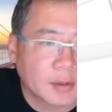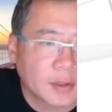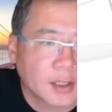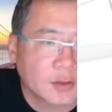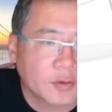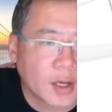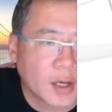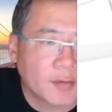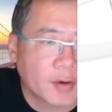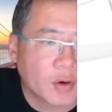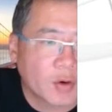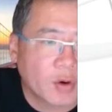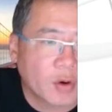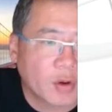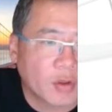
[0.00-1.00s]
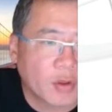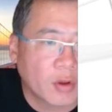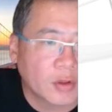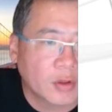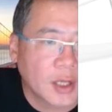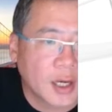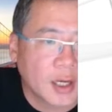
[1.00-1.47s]
That's why we call
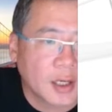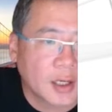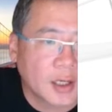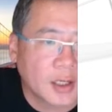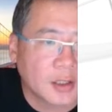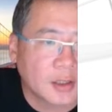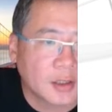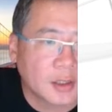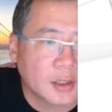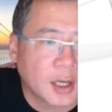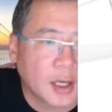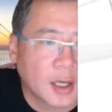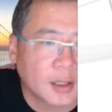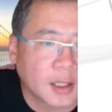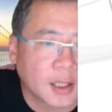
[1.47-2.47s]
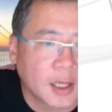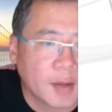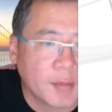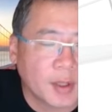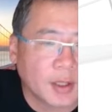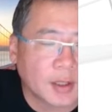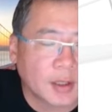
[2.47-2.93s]
those entities
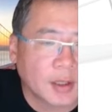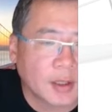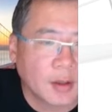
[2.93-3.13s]
dynamic.